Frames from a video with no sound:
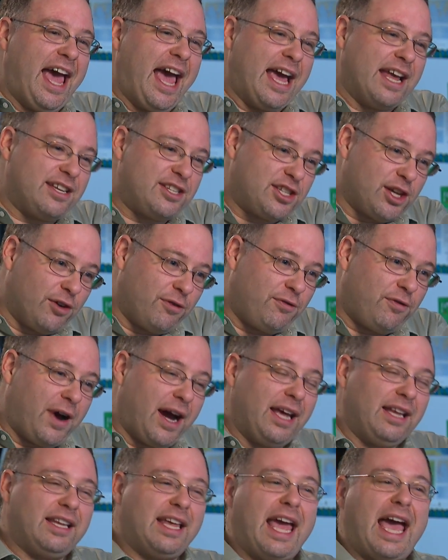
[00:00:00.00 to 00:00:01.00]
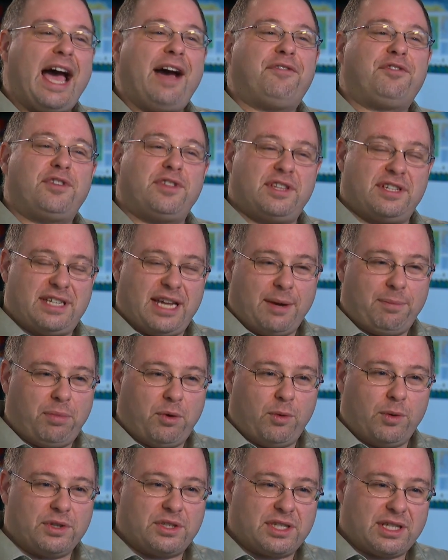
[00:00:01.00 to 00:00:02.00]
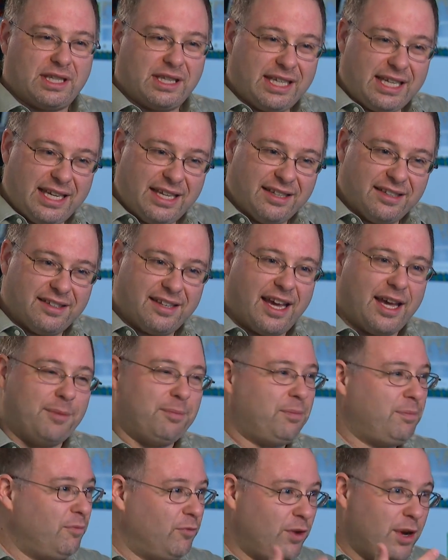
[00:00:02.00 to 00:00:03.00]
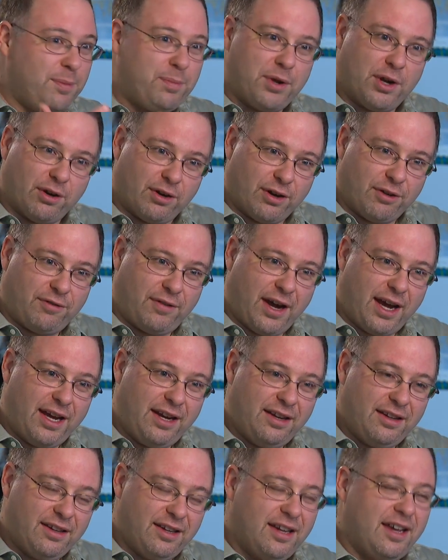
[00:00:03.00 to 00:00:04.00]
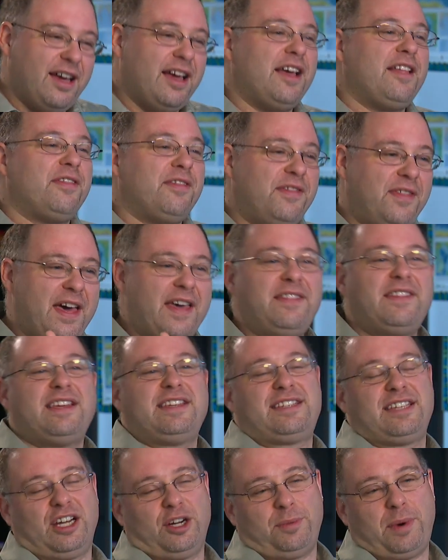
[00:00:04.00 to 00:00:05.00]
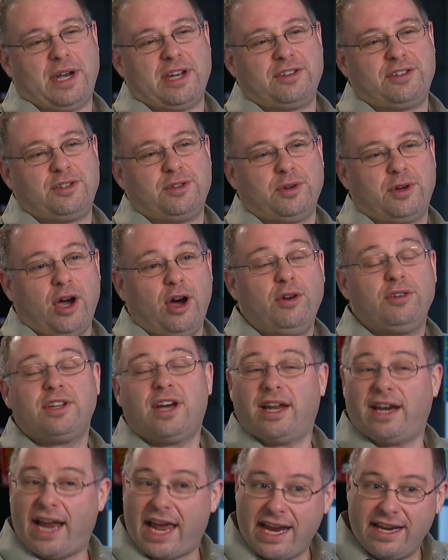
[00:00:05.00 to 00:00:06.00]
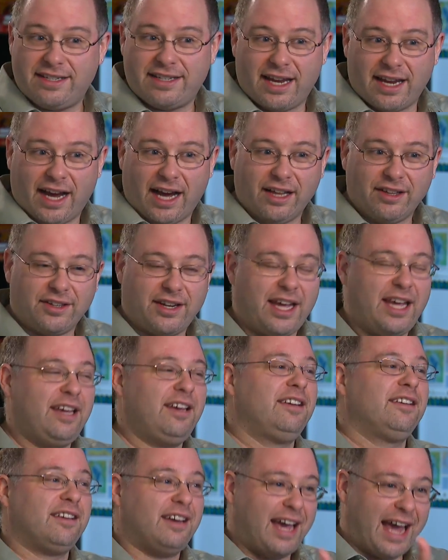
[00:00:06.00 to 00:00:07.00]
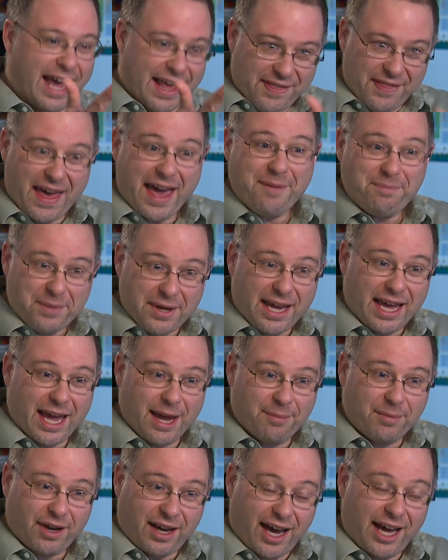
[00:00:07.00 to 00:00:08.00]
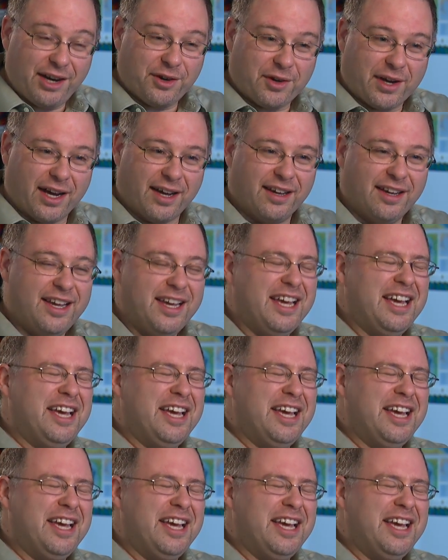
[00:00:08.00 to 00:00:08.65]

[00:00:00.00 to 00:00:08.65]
And so finally, after the temple was cleaned and repurified, then they celebrated Sukkot, an eight day holiday, and that became Hanukkah.